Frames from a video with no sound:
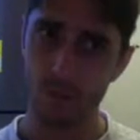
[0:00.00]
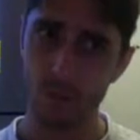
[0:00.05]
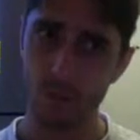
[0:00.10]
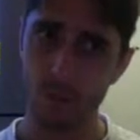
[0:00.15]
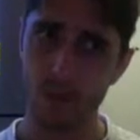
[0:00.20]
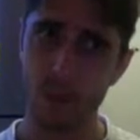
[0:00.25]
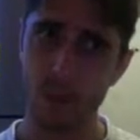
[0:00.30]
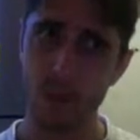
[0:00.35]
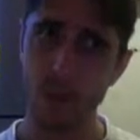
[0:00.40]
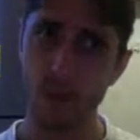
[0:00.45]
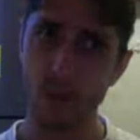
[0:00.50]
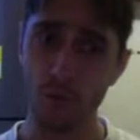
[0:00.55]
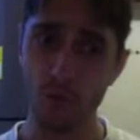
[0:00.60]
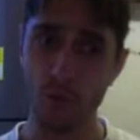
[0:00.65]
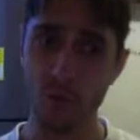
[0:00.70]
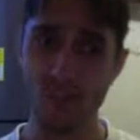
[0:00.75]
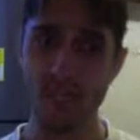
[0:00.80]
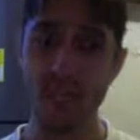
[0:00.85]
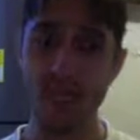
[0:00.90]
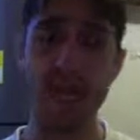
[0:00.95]
So if you
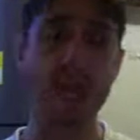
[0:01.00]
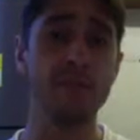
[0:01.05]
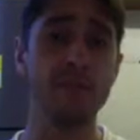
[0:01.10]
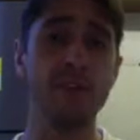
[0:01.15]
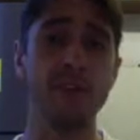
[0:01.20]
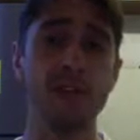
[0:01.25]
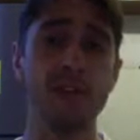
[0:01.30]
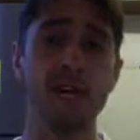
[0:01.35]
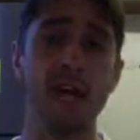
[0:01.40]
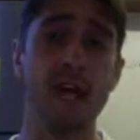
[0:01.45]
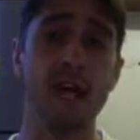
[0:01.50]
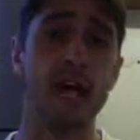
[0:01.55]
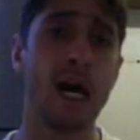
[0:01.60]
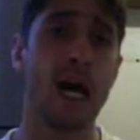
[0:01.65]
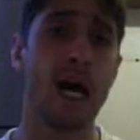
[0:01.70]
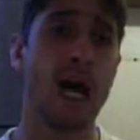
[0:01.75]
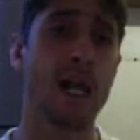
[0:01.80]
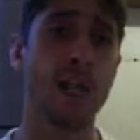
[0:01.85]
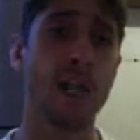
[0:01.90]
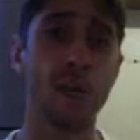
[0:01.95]
say, hey Vic,
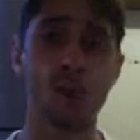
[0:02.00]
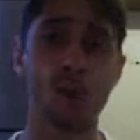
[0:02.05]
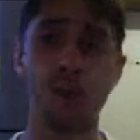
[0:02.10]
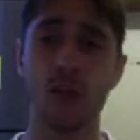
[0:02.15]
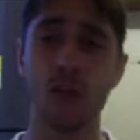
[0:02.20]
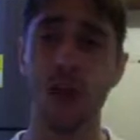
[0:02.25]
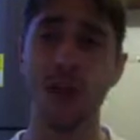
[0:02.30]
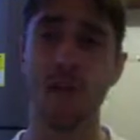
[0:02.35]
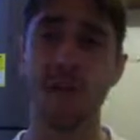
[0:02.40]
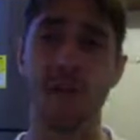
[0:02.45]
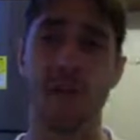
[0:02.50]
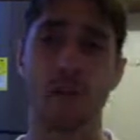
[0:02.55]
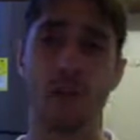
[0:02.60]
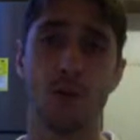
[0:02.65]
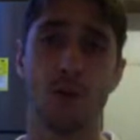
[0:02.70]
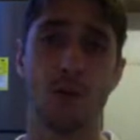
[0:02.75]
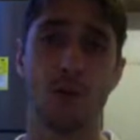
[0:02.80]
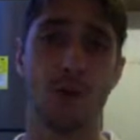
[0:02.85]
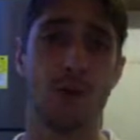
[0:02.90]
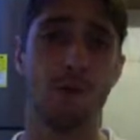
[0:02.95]
I need you guys
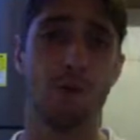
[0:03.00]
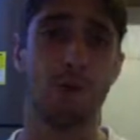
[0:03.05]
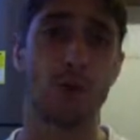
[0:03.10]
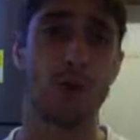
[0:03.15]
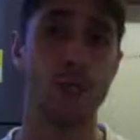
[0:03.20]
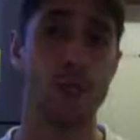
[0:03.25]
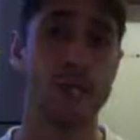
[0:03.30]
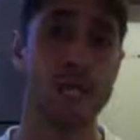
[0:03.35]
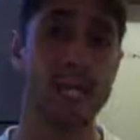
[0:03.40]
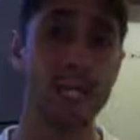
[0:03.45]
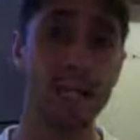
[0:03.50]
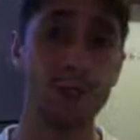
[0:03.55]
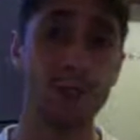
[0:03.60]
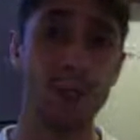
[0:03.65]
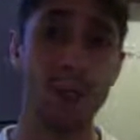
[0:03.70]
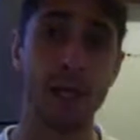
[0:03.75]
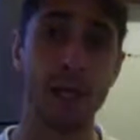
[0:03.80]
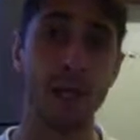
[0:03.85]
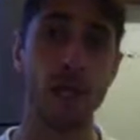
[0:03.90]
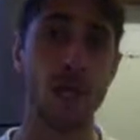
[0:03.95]
to build a landing
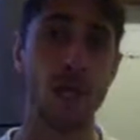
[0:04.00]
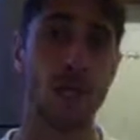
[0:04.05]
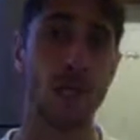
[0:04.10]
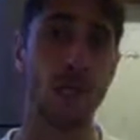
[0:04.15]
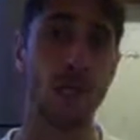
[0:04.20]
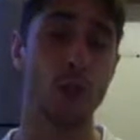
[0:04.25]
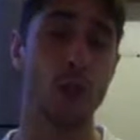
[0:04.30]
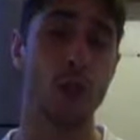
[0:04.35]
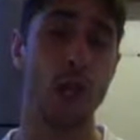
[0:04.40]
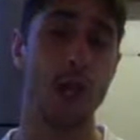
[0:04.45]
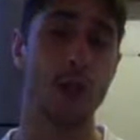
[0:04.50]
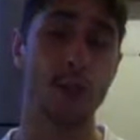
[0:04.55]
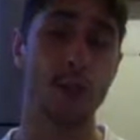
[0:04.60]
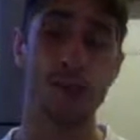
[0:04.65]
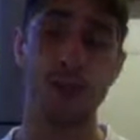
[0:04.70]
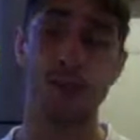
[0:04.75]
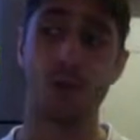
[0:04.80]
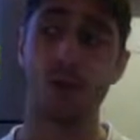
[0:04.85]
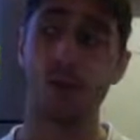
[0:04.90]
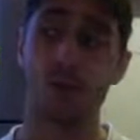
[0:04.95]
page, or I need you guys
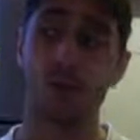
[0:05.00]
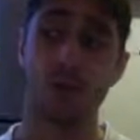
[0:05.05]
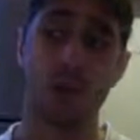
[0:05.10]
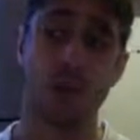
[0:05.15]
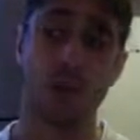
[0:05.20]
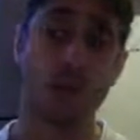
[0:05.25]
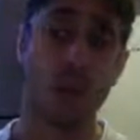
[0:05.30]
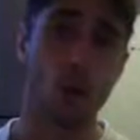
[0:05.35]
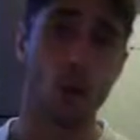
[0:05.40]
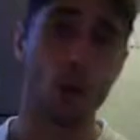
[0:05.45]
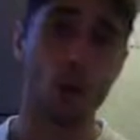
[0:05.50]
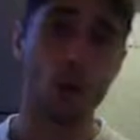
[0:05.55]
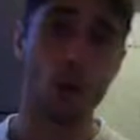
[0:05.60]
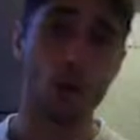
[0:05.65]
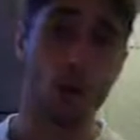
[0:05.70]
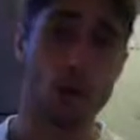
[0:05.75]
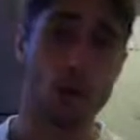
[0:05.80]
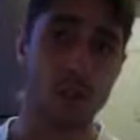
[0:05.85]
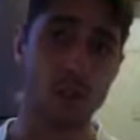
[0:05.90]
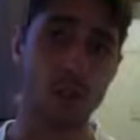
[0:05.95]
to make
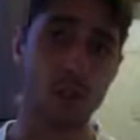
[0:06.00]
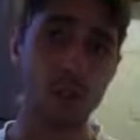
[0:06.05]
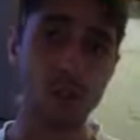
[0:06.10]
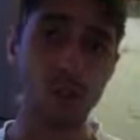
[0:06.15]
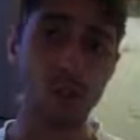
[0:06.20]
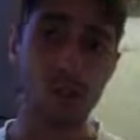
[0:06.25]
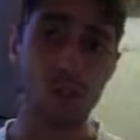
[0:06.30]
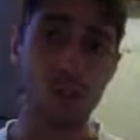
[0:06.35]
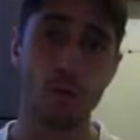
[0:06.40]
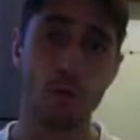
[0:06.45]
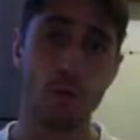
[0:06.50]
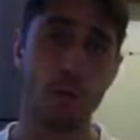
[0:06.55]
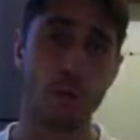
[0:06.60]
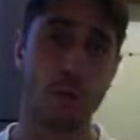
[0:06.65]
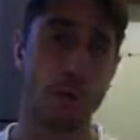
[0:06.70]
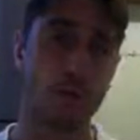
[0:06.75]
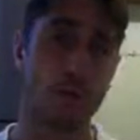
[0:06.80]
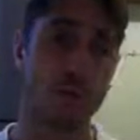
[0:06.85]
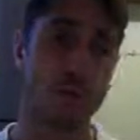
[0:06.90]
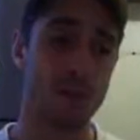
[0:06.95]
this look beautiful, or
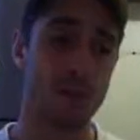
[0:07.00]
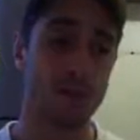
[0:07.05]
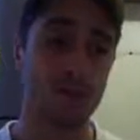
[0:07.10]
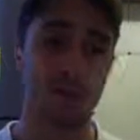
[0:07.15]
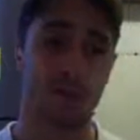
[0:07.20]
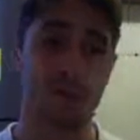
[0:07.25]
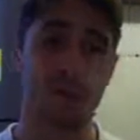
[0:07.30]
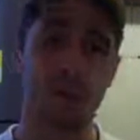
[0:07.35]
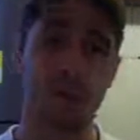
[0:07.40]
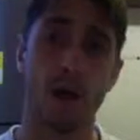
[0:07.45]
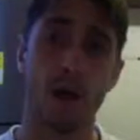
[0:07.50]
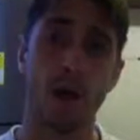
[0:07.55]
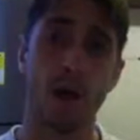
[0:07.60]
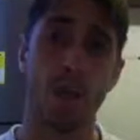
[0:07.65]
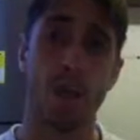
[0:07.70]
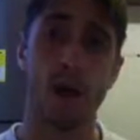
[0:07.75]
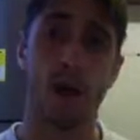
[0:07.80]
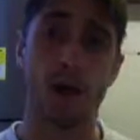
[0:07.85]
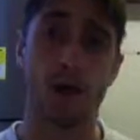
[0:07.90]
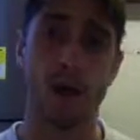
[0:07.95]
do some sort of
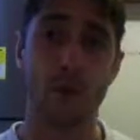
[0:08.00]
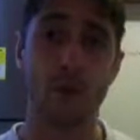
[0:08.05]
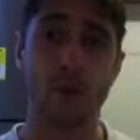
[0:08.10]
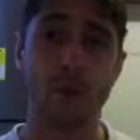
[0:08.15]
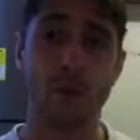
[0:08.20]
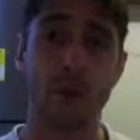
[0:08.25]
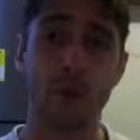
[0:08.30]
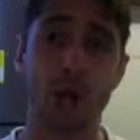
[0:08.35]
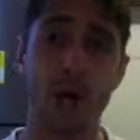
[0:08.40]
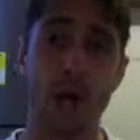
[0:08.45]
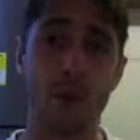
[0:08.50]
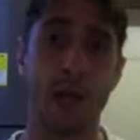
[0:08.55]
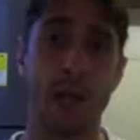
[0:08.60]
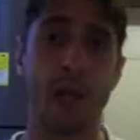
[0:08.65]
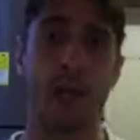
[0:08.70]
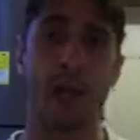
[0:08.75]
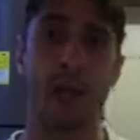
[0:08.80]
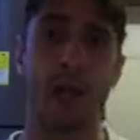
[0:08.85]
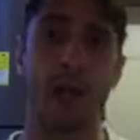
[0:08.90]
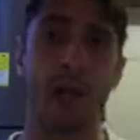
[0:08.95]
minor design,
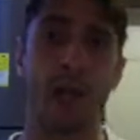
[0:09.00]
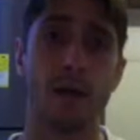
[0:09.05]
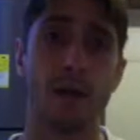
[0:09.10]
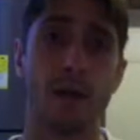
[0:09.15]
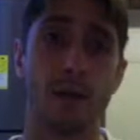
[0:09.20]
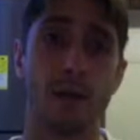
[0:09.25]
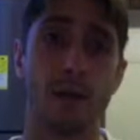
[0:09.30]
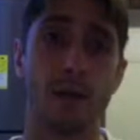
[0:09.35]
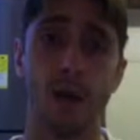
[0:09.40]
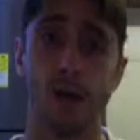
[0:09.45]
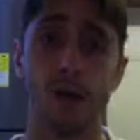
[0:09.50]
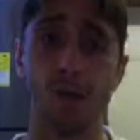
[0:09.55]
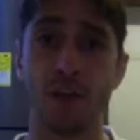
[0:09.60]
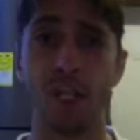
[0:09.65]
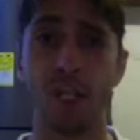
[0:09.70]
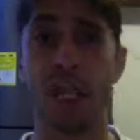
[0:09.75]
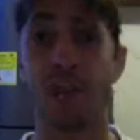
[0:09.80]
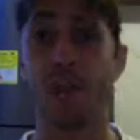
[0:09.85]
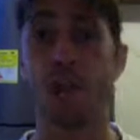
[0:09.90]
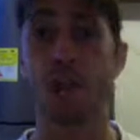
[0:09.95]

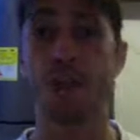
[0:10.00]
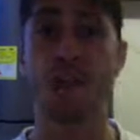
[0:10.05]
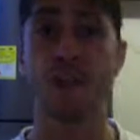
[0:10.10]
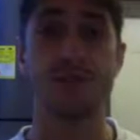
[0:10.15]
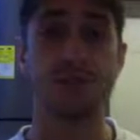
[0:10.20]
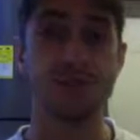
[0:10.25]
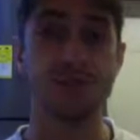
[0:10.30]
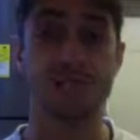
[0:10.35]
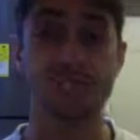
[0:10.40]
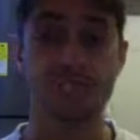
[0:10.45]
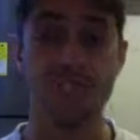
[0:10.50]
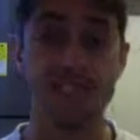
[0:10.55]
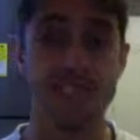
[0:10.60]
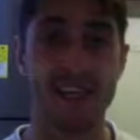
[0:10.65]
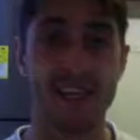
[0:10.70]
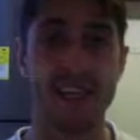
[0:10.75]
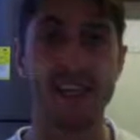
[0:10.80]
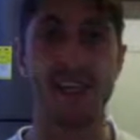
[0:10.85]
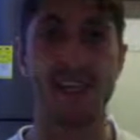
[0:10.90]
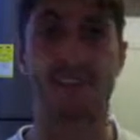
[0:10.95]
modification,
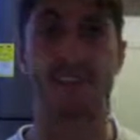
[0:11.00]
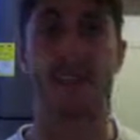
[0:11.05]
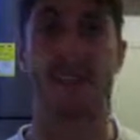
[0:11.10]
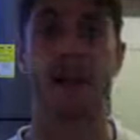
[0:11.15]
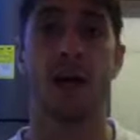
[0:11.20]
CSS,